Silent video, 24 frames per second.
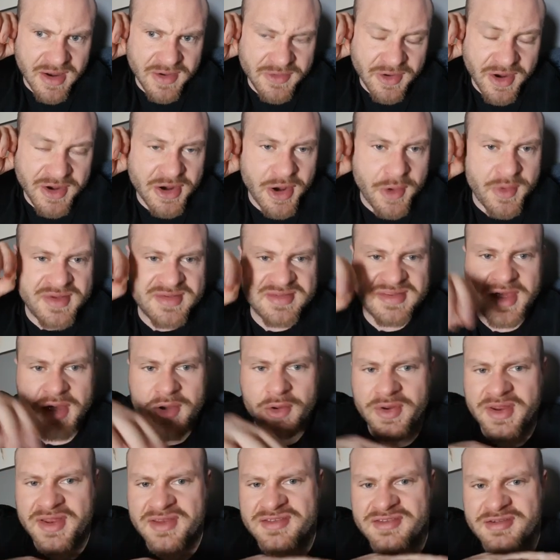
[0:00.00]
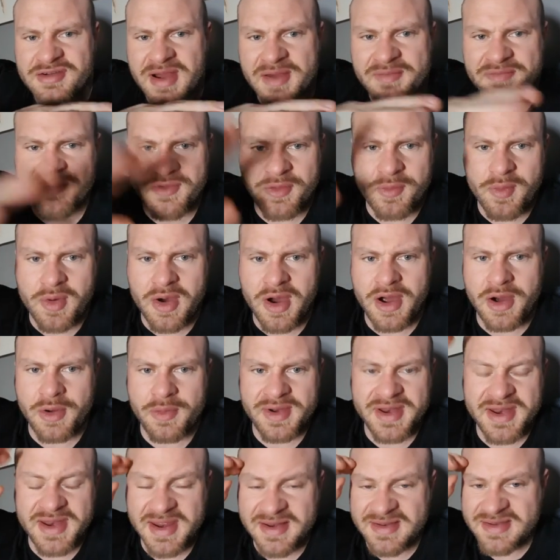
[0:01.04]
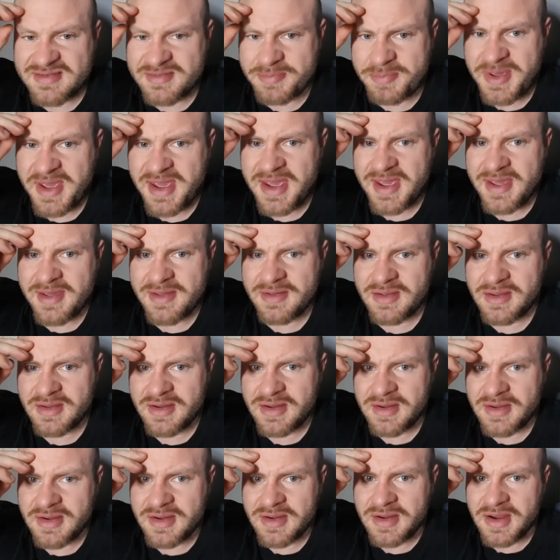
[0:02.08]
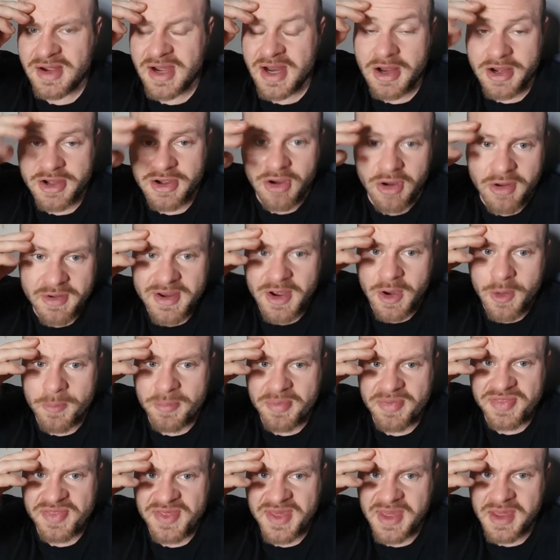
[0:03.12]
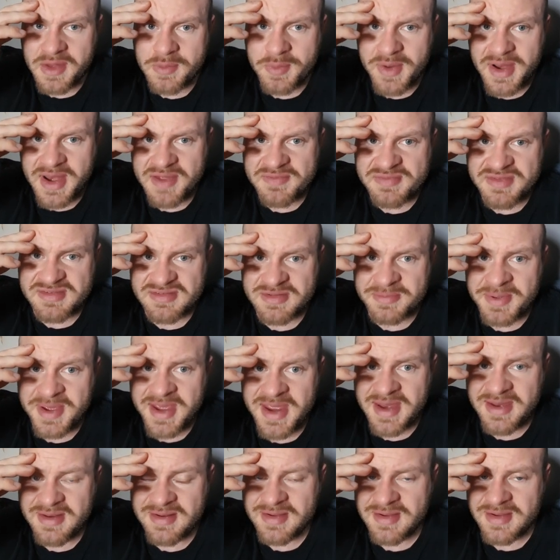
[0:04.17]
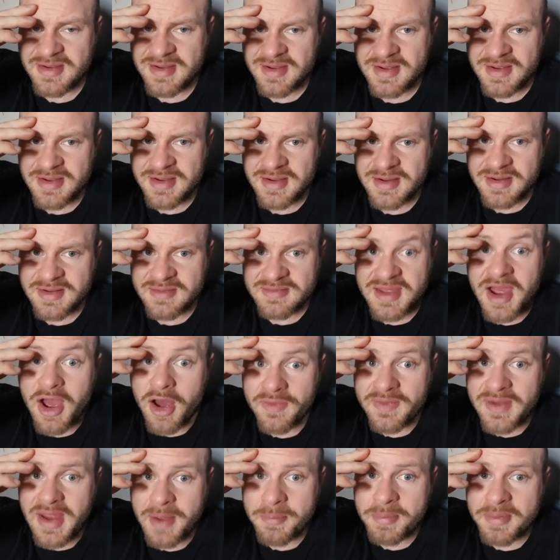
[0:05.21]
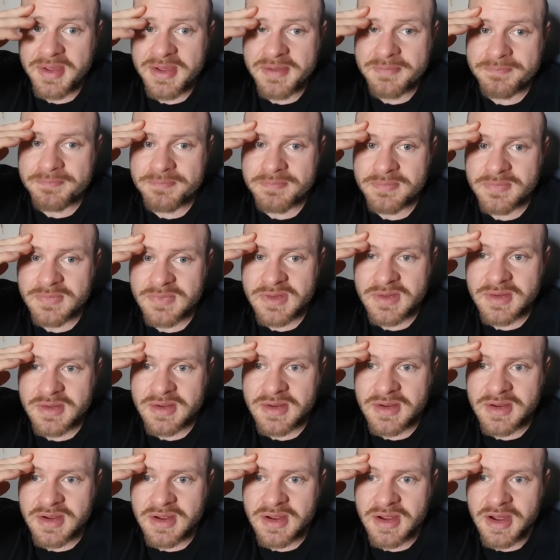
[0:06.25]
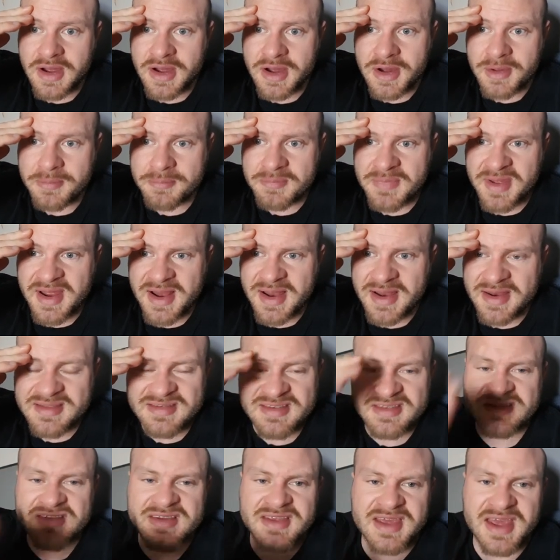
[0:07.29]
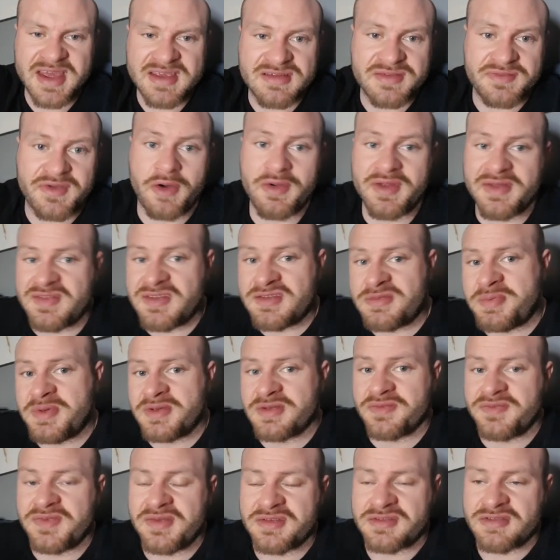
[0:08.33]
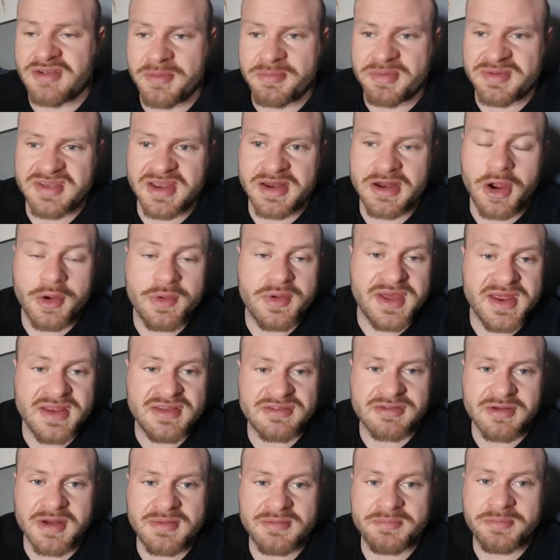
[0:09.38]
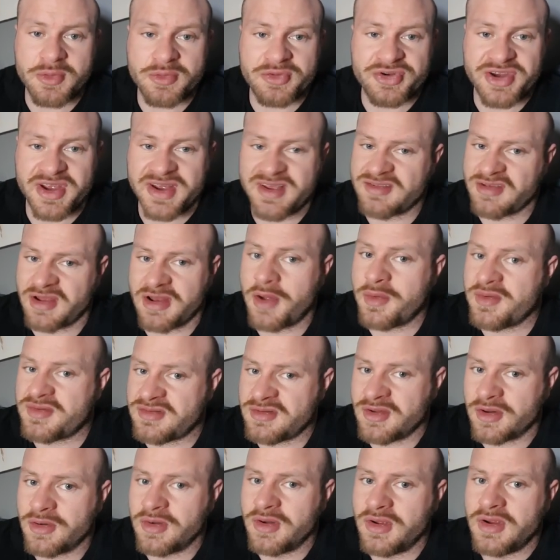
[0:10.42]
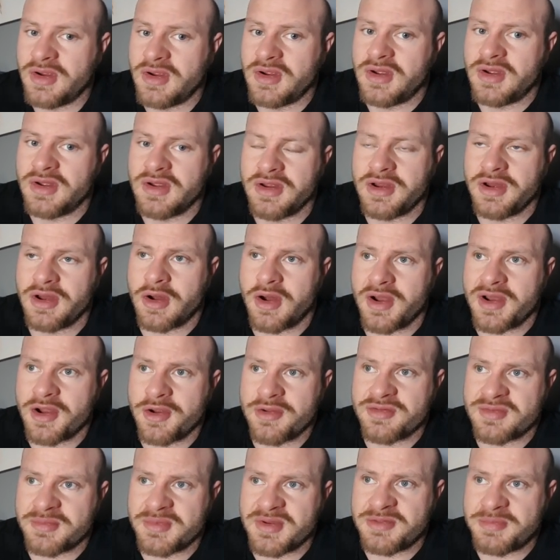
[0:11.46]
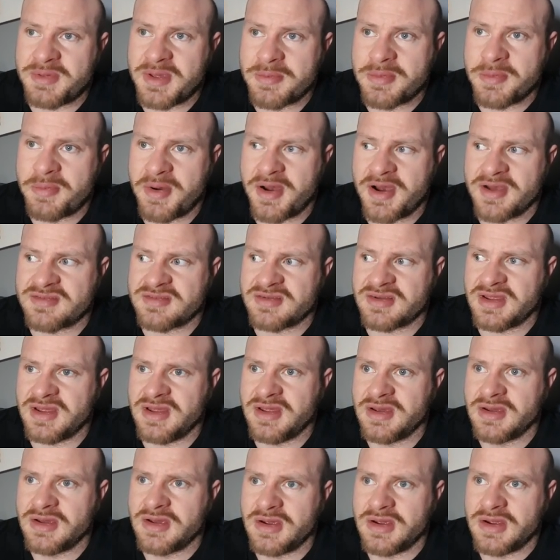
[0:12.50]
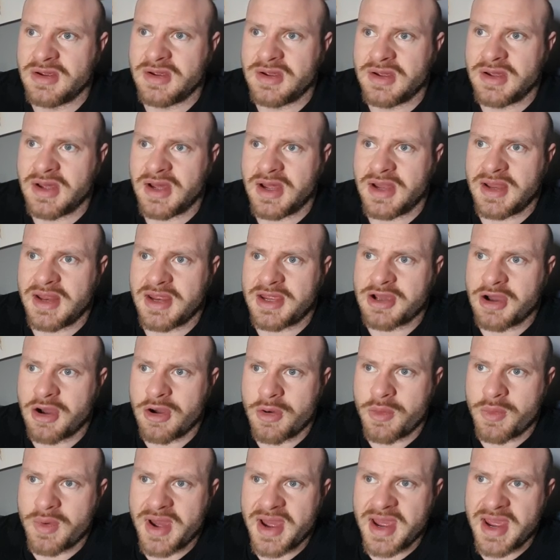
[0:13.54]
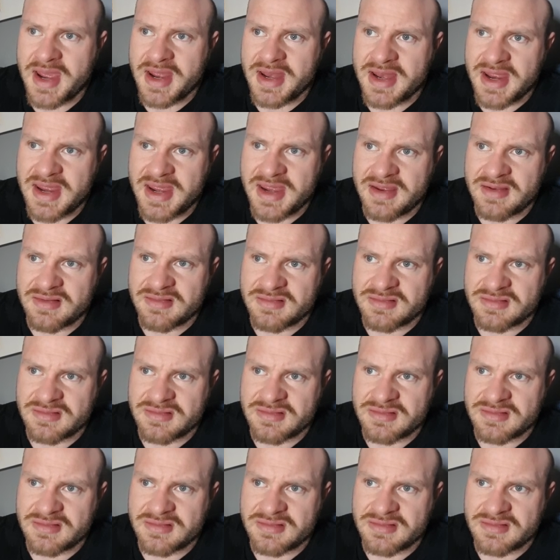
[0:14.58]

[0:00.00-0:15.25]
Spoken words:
I noticed they're on Instagram for a while and then they disappear. And I can't help but think, when they've disappeared, they're unhappy. And this isn't a case of, oh, they disappeared off Instagram because they know that Instagram's bullshit, because I know it's not. You know, I know some of these people personally. And they go away and they